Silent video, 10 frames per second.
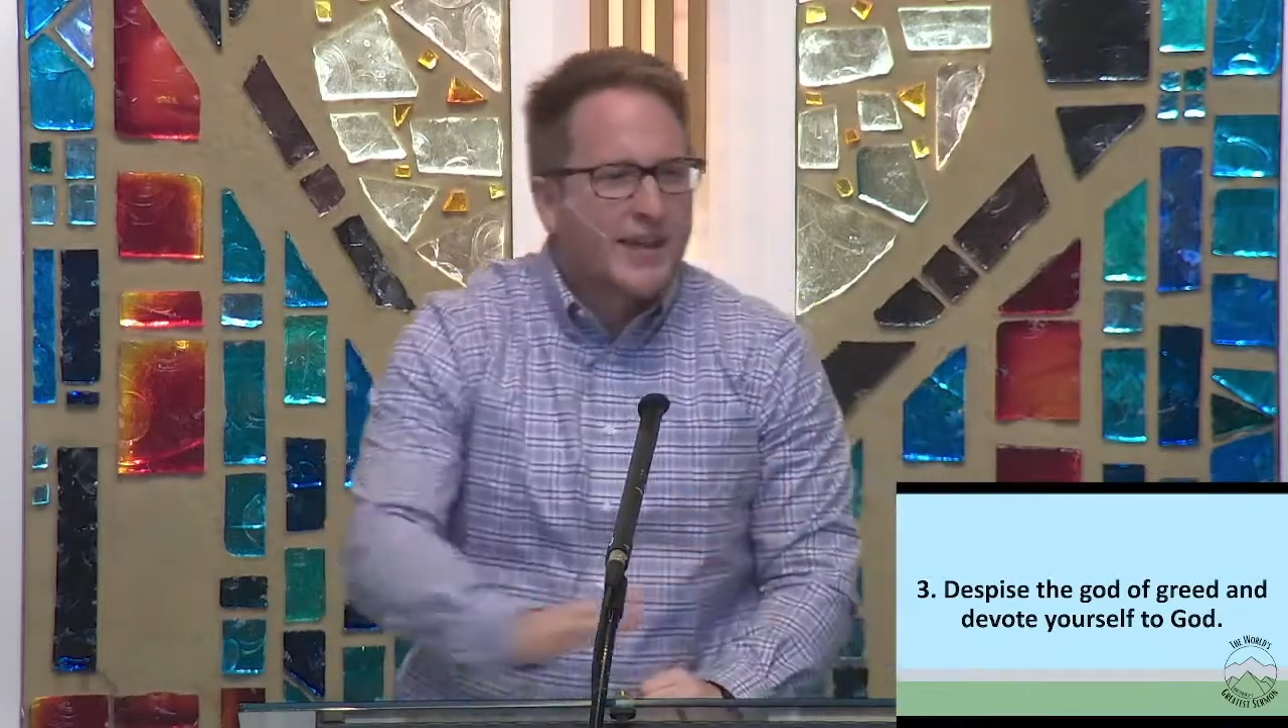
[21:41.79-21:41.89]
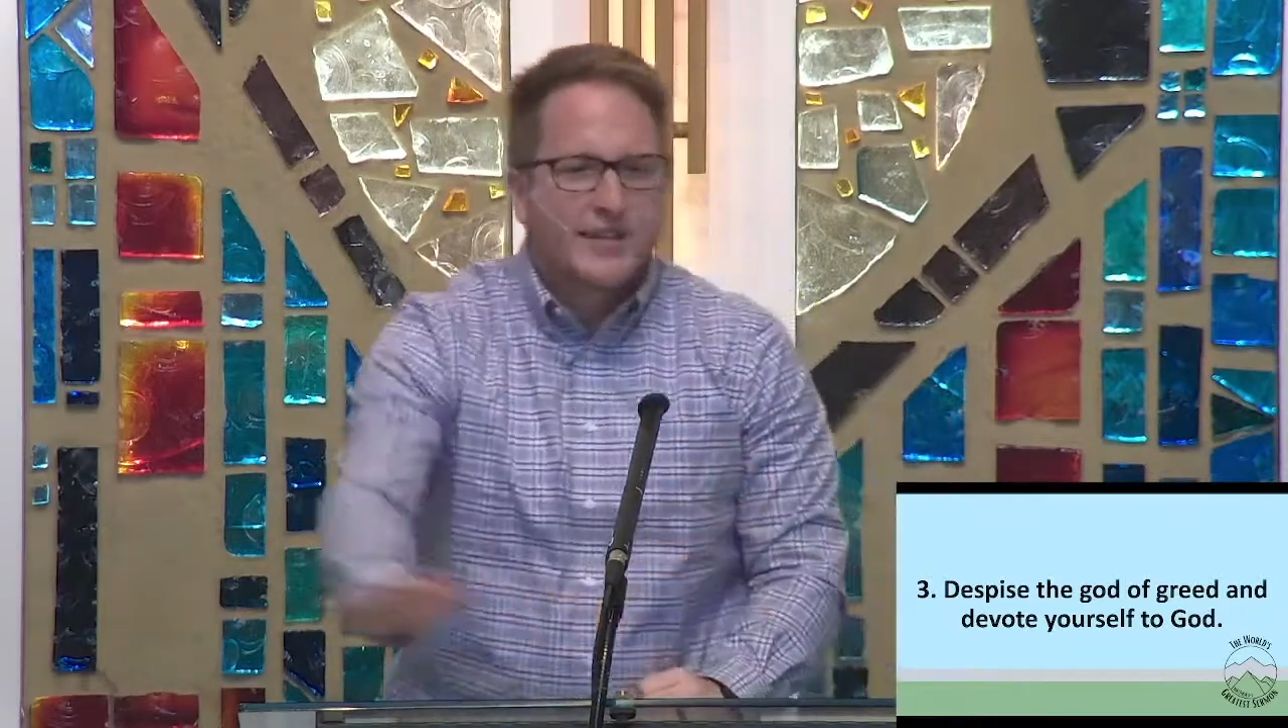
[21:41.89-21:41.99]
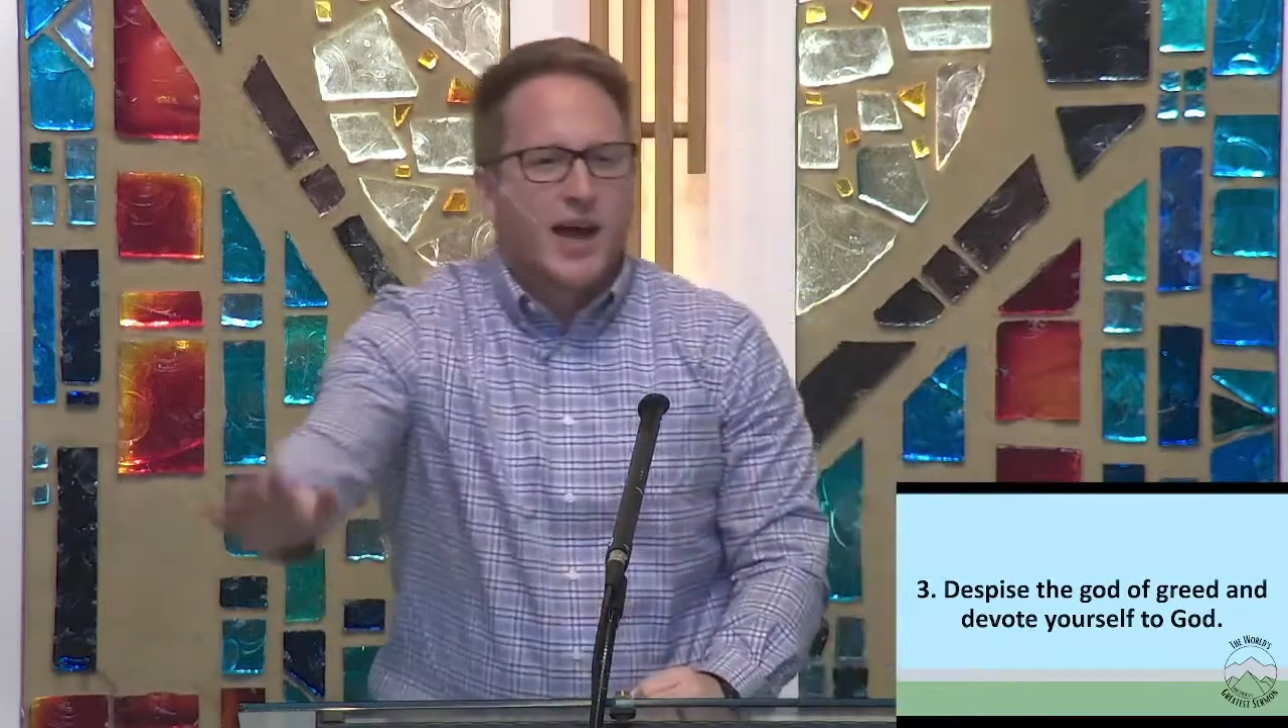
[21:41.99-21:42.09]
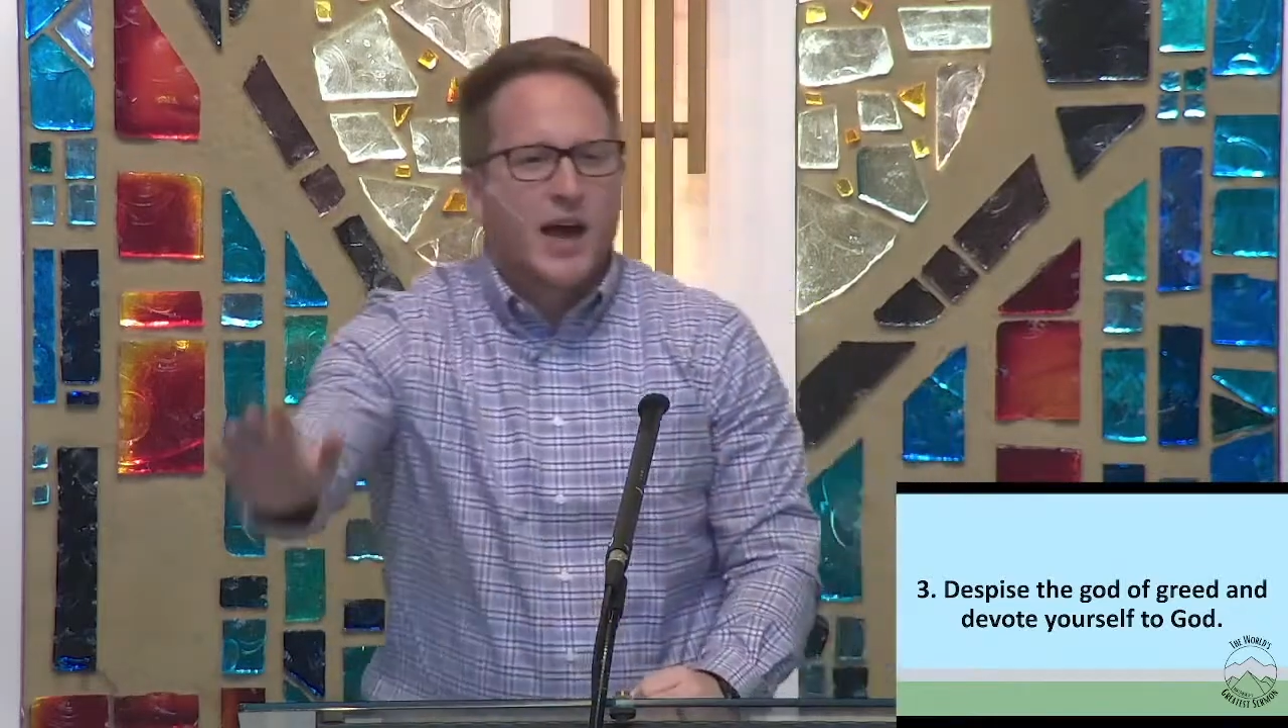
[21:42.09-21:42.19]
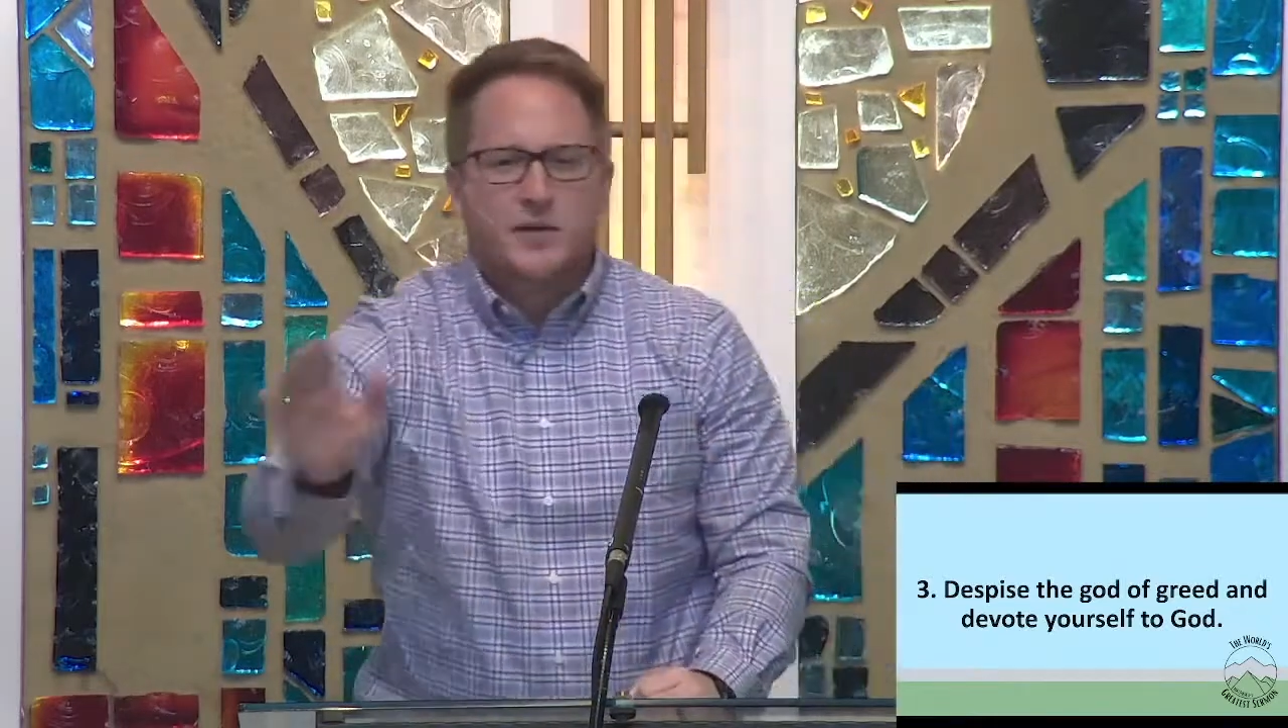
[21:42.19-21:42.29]
the
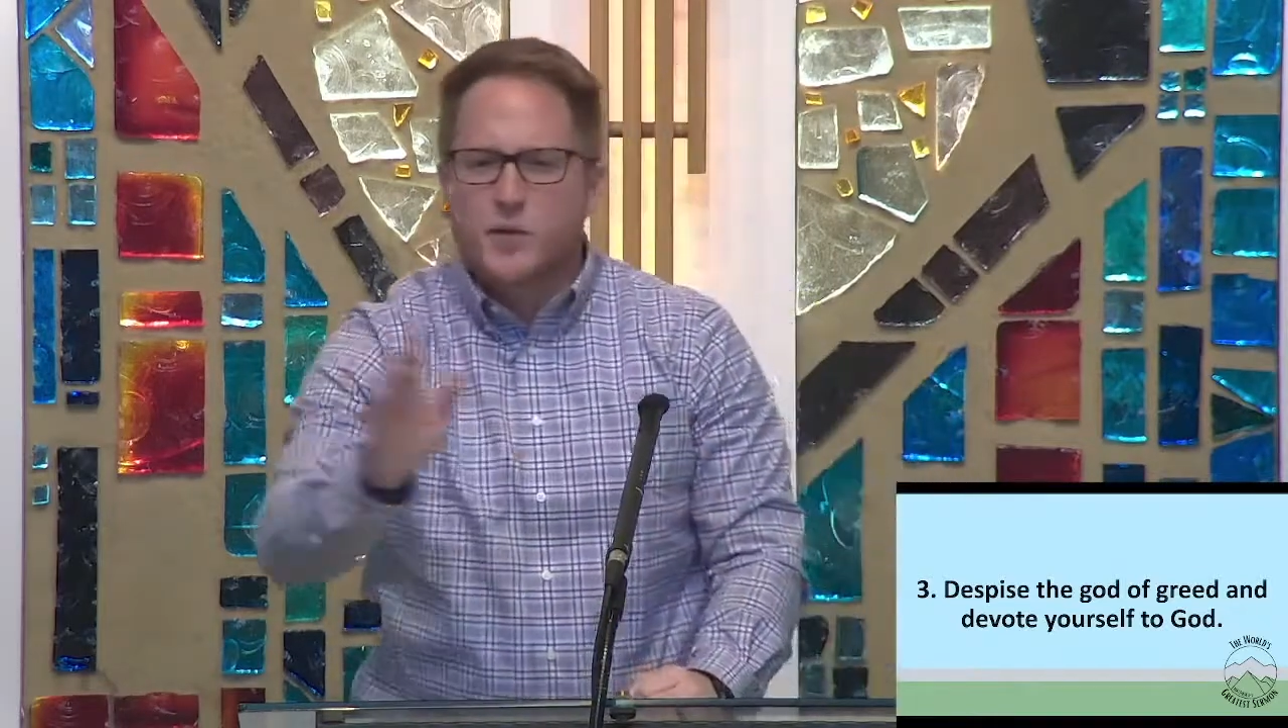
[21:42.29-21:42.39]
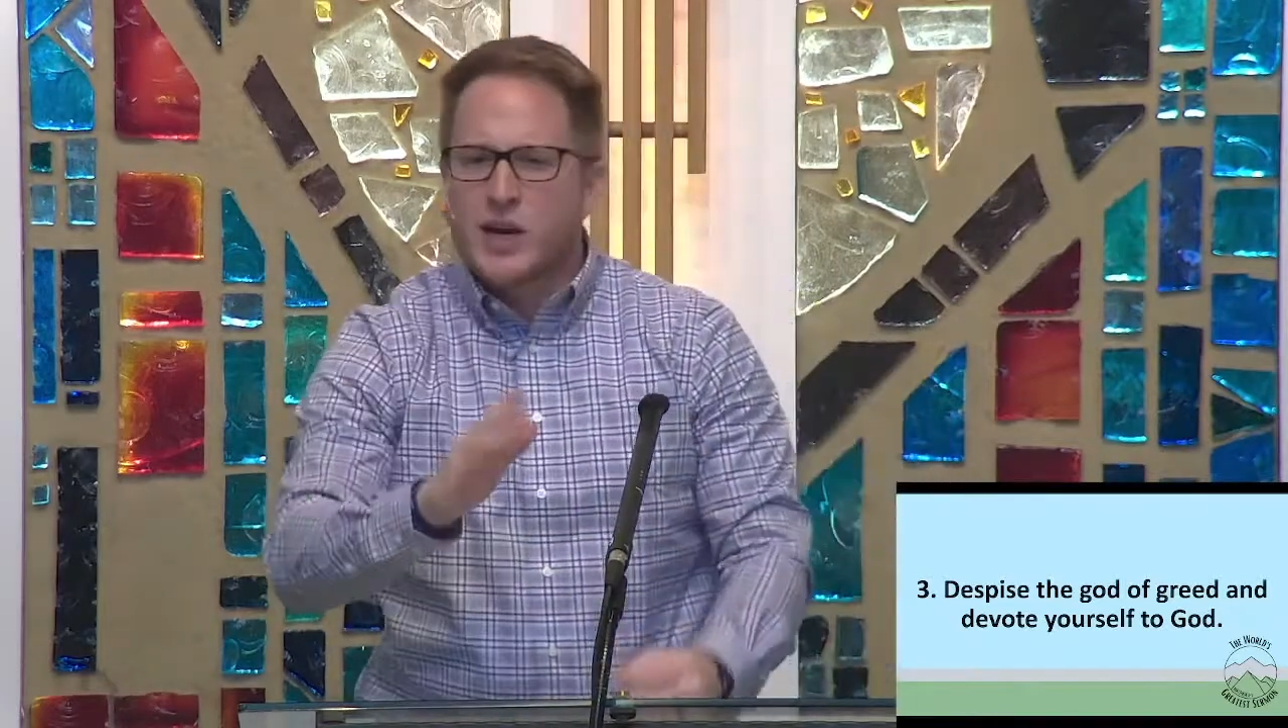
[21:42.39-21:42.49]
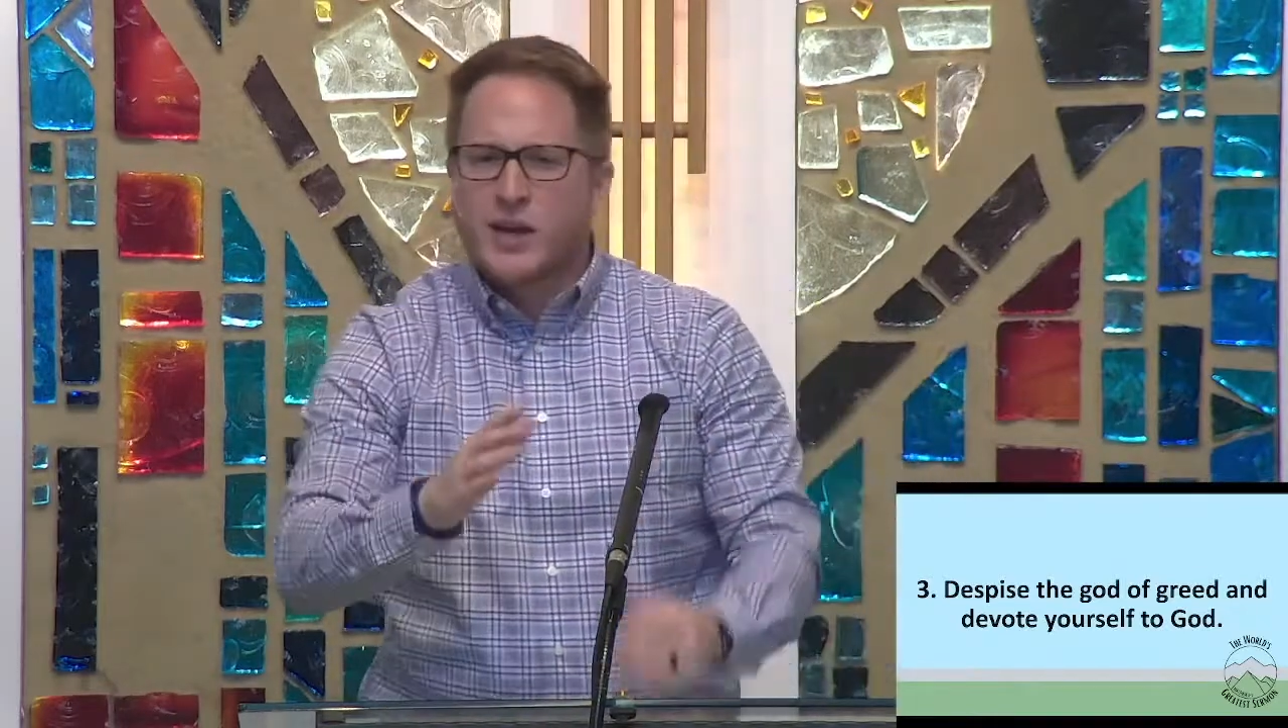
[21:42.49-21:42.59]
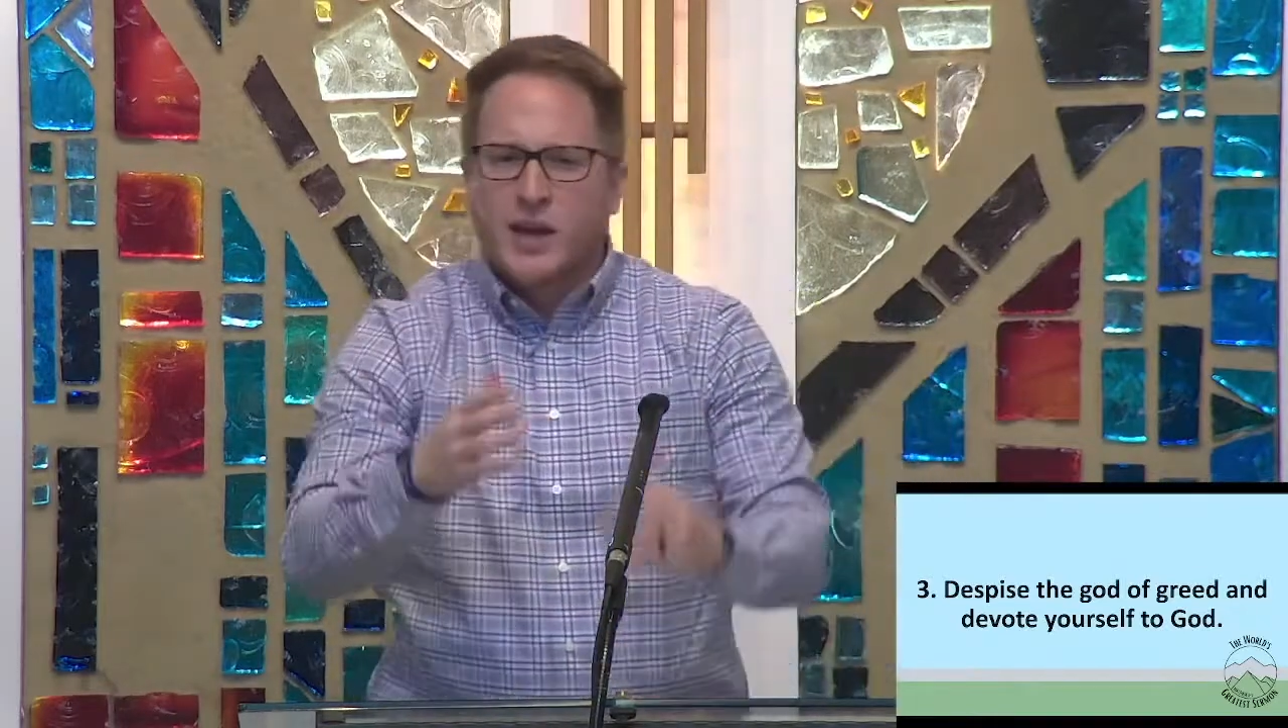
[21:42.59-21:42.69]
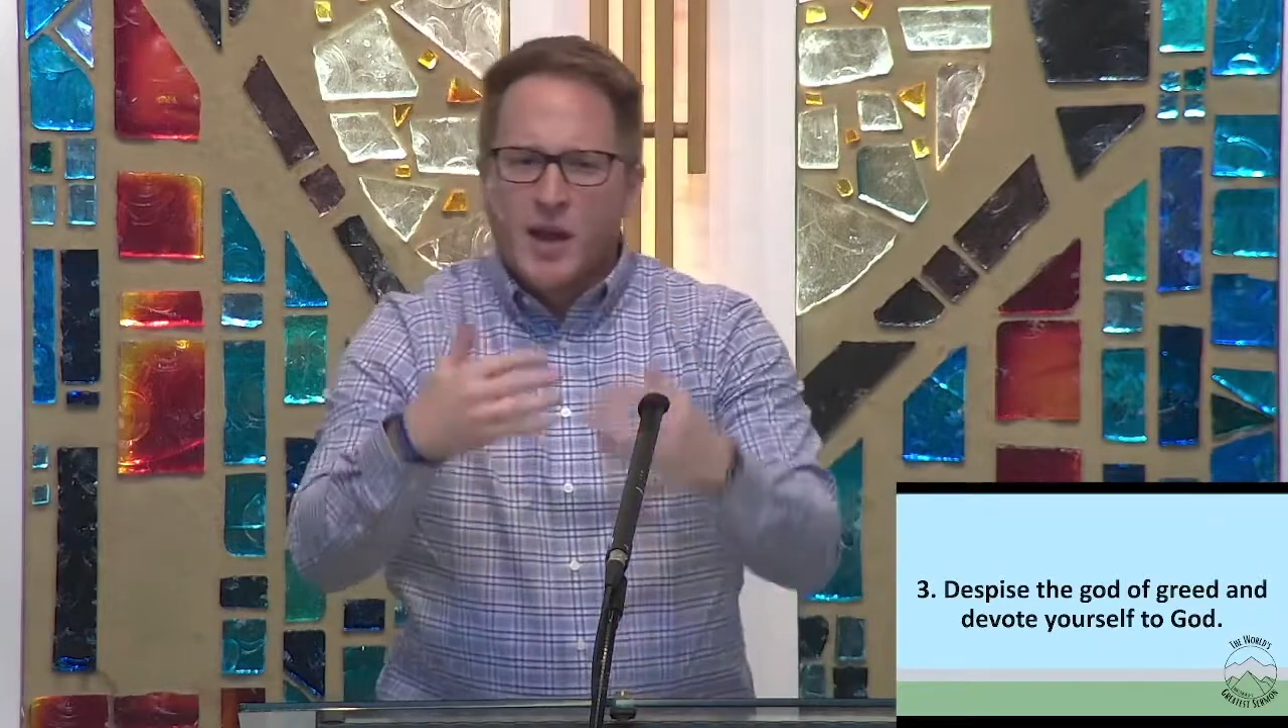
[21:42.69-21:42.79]
God of greed